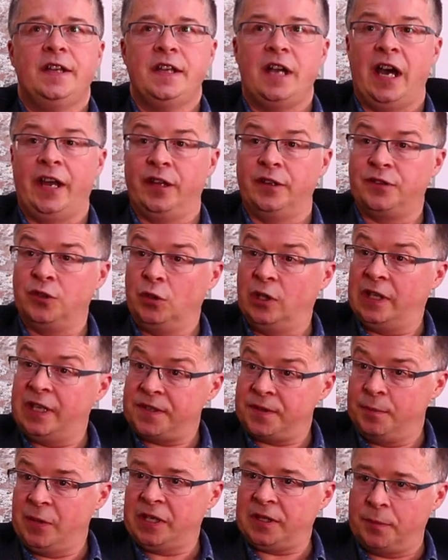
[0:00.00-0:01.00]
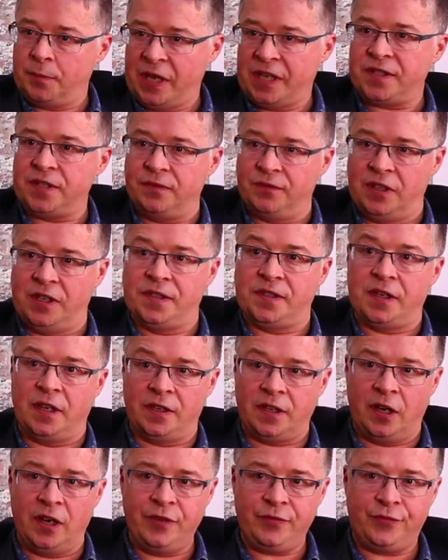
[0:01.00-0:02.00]
And I thought, let's make the best of this.
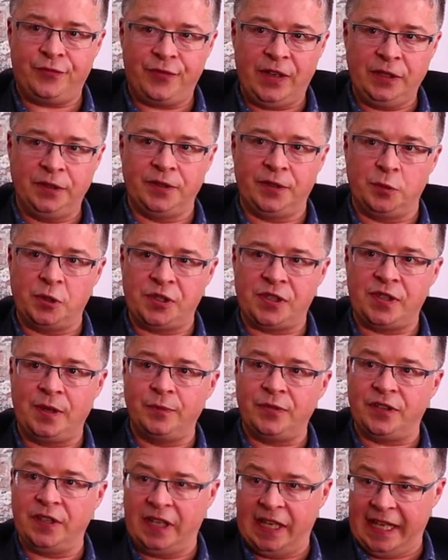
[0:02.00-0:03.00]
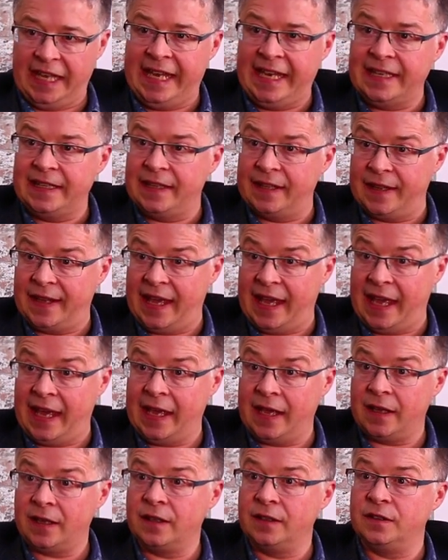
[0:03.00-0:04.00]
I felt there was something in
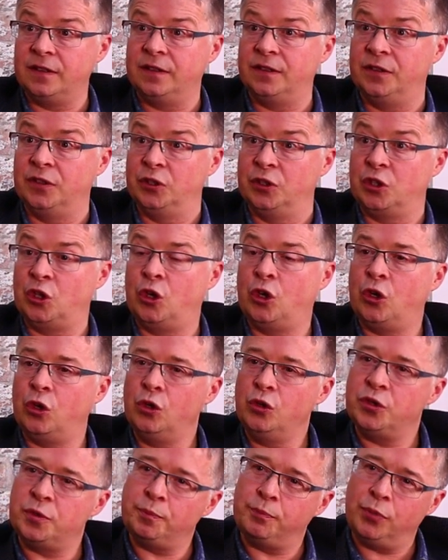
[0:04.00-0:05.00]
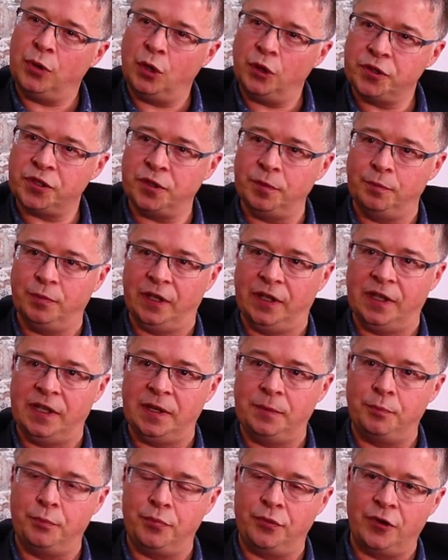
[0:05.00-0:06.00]
there that could possibly
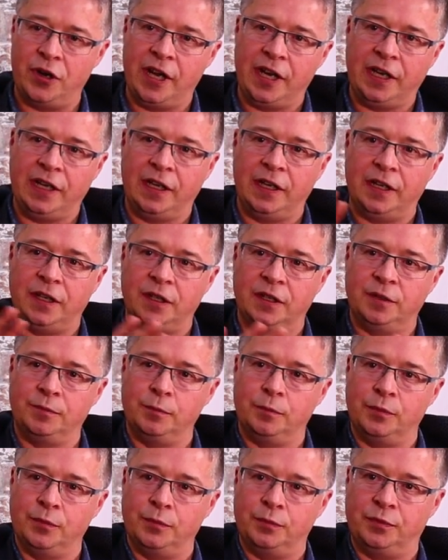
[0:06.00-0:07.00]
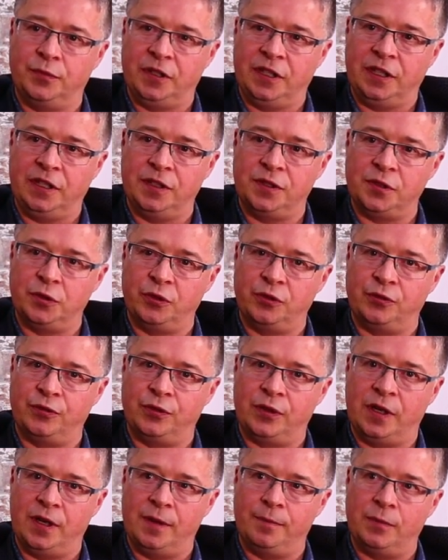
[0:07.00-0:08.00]
bring the sort of...
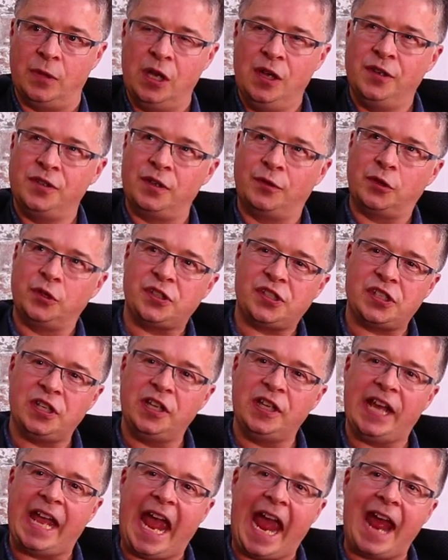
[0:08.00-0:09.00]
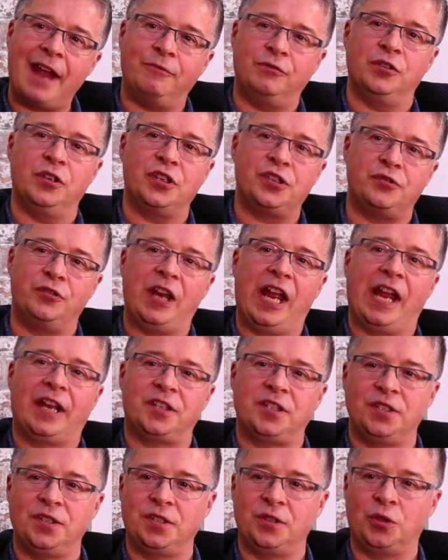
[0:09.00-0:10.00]
So I've got a slightly adverse
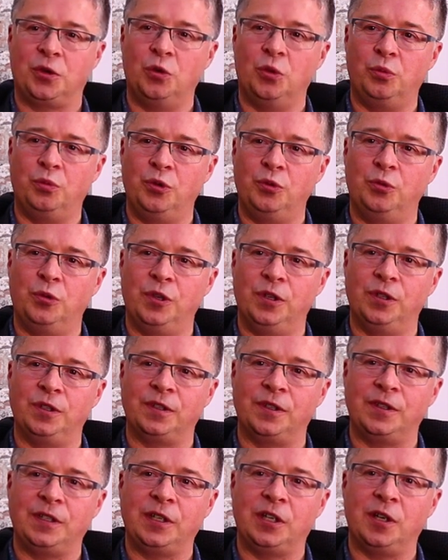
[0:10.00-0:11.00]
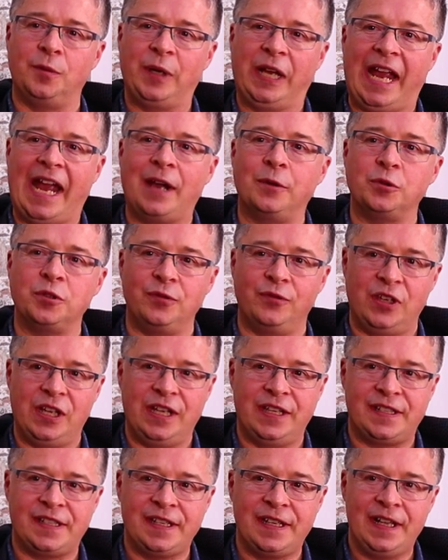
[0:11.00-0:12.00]
reaction to the corporate world, I think, coming out of
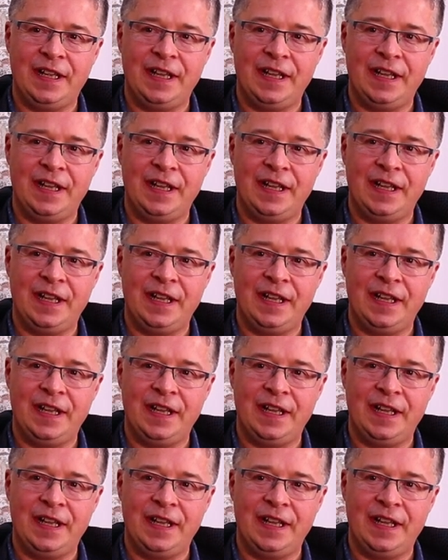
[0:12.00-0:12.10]
it.